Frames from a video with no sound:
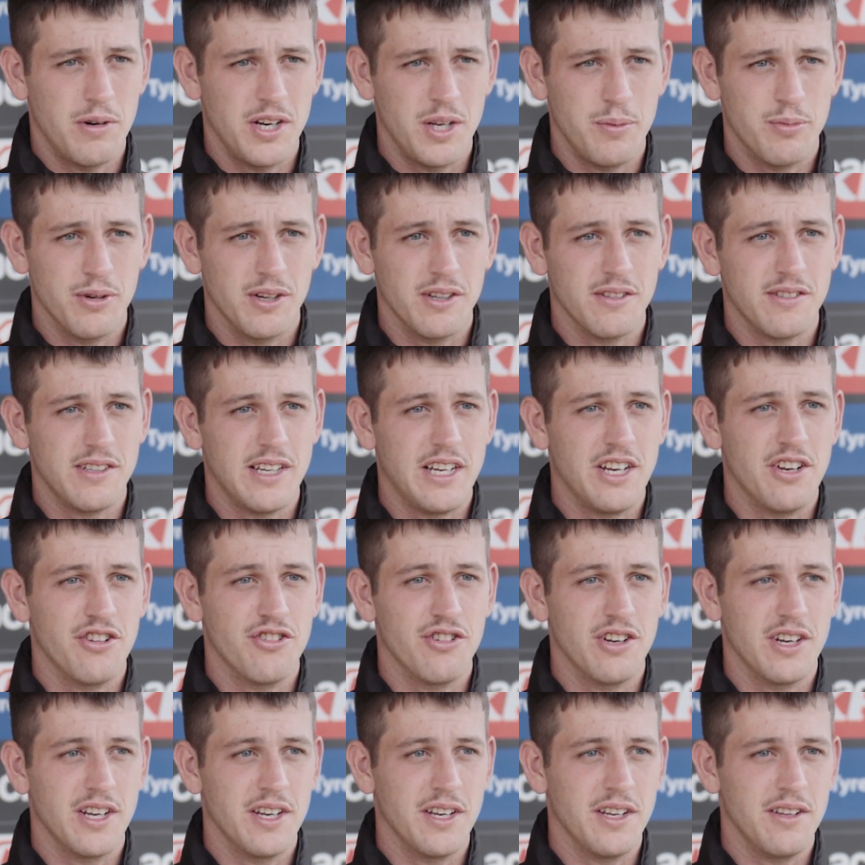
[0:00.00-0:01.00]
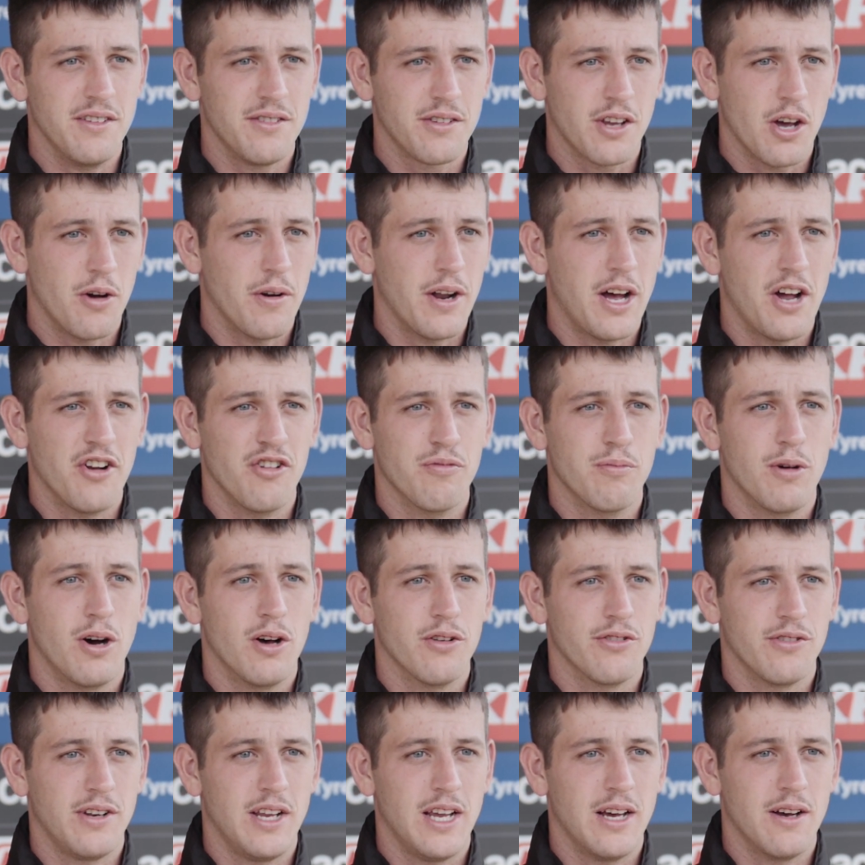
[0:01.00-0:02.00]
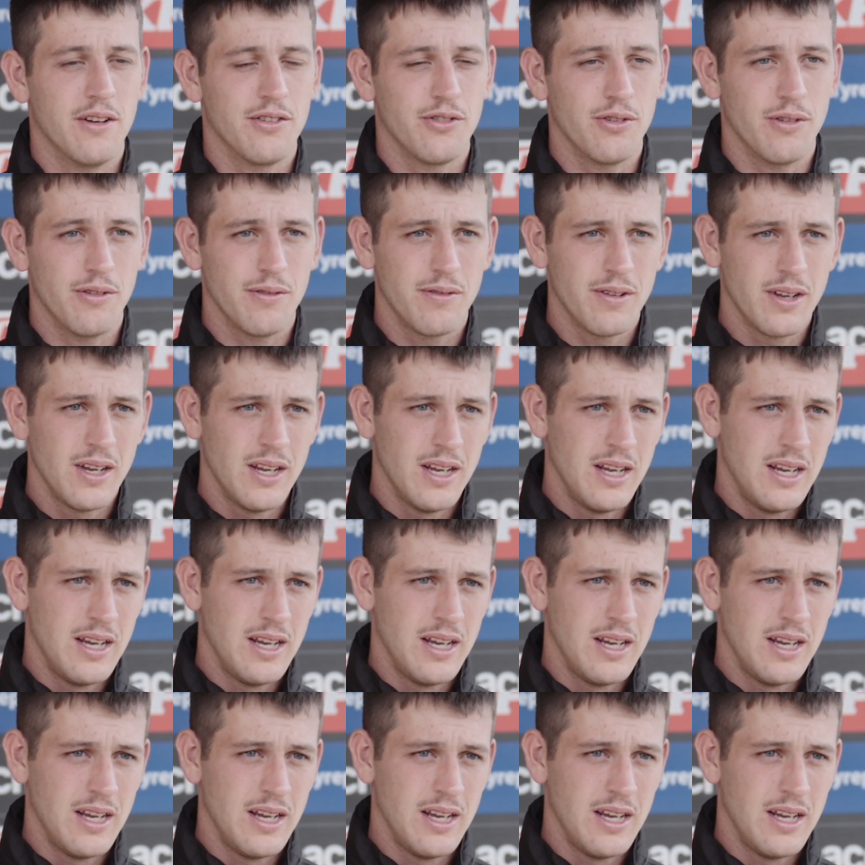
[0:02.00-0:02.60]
When he brings energy and he's going 100 miles an hour, sort of